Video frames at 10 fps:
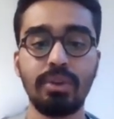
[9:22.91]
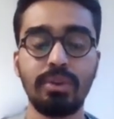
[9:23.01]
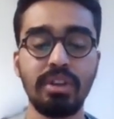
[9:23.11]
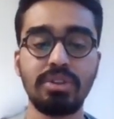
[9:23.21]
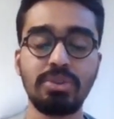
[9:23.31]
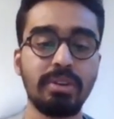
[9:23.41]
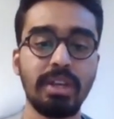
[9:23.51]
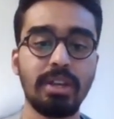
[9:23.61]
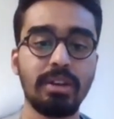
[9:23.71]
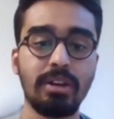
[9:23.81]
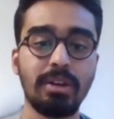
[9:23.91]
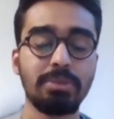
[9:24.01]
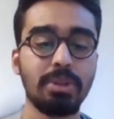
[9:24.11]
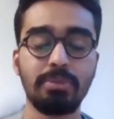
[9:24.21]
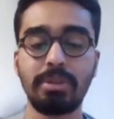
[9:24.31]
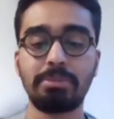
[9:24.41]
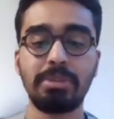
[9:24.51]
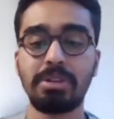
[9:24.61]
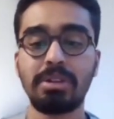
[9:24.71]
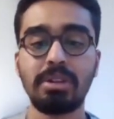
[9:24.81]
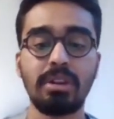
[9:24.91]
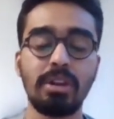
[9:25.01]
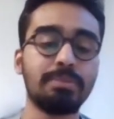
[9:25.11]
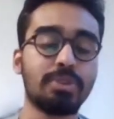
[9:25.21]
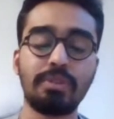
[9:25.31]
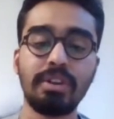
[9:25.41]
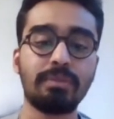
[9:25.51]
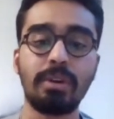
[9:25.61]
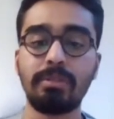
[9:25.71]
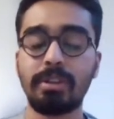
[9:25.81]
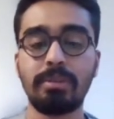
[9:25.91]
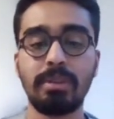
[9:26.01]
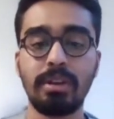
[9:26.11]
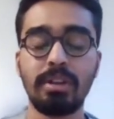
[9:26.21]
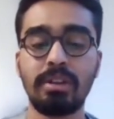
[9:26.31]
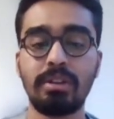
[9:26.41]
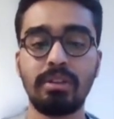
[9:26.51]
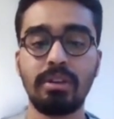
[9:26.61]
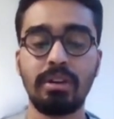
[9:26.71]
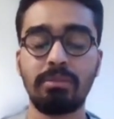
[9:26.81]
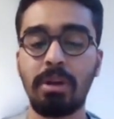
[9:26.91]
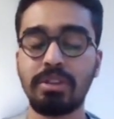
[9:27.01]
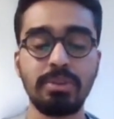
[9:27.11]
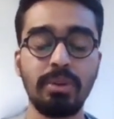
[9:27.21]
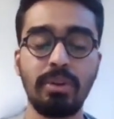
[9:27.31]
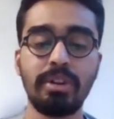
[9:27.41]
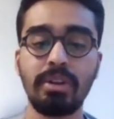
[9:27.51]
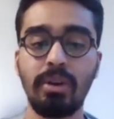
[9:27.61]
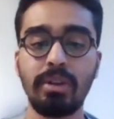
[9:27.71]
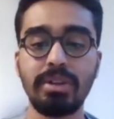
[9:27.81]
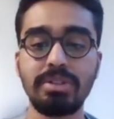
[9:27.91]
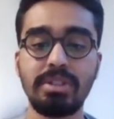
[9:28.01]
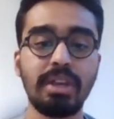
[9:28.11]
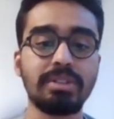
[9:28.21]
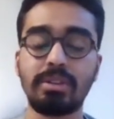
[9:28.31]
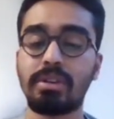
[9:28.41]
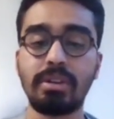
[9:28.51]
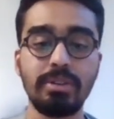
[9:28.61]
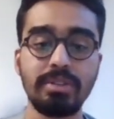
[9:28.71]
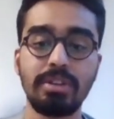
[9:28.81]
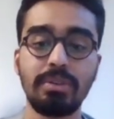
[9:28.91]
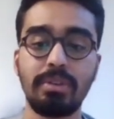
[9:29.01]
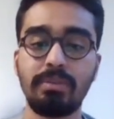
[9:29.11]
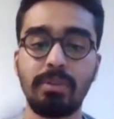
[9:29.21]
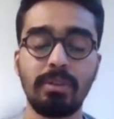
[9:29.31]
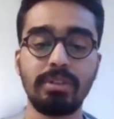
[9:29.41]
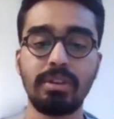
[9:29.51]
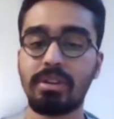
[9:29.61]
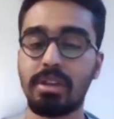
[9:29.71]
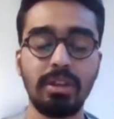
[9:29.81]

You need to show like uh, you know the clubs you were involved in in um, high school or in college, the extracurriculars that you were involved in,